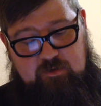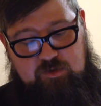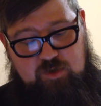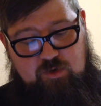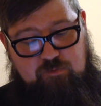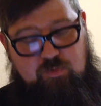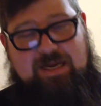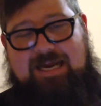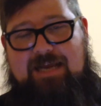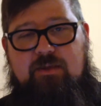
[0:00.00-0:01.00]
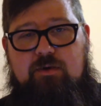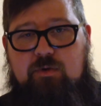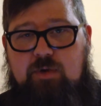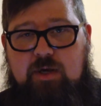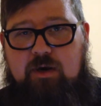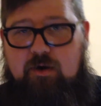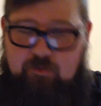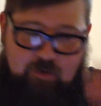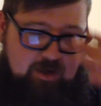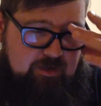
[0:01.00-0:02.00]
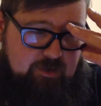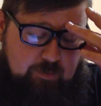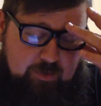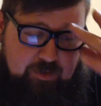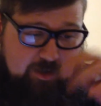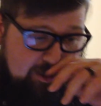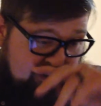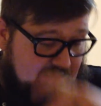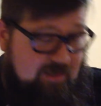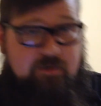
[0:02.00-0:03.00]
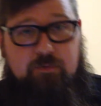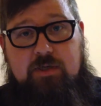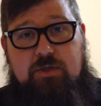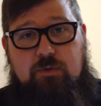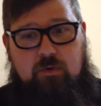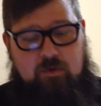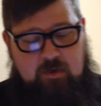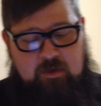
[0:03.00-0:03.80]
So bringing in the new year, right? You wouldn't think, but that's a ritual.